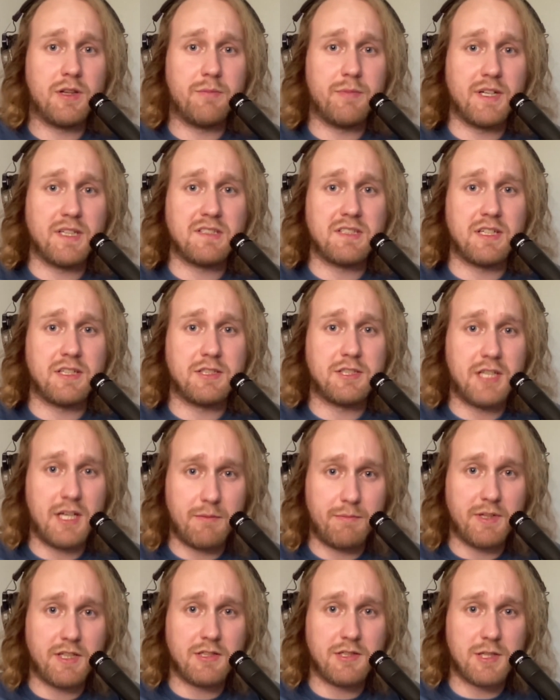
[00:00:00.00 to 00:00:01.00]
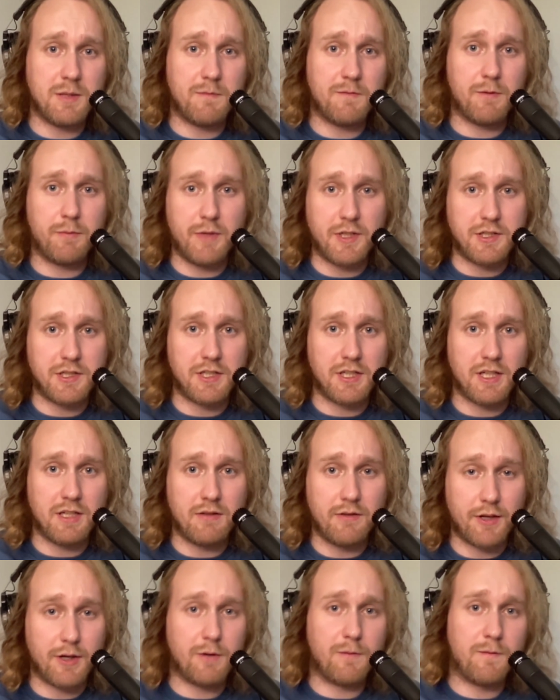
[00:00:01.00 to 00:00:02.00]
the Big Ten championship for
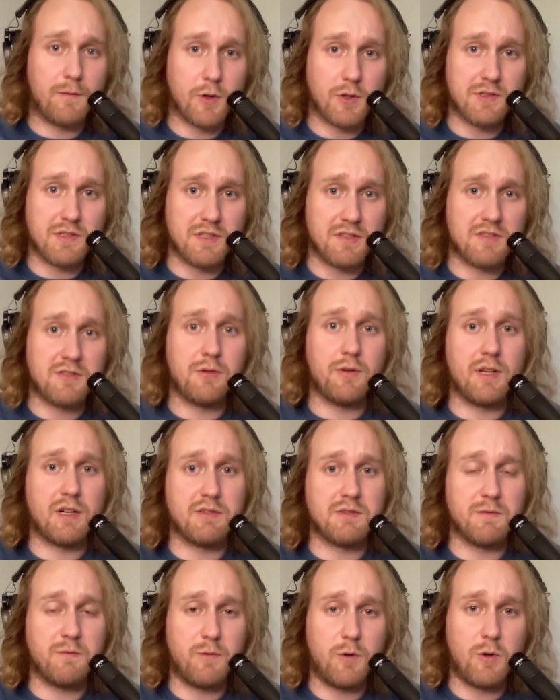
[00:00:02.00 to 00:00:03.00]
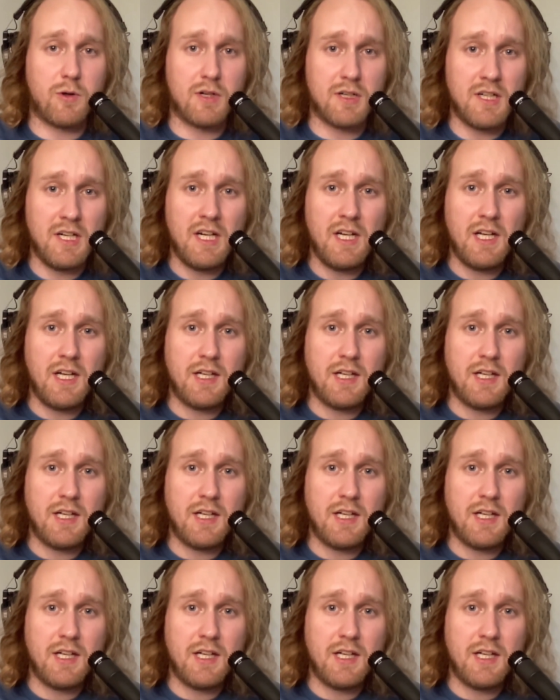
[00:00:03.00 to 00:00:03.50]
Michigan, their first since 2004,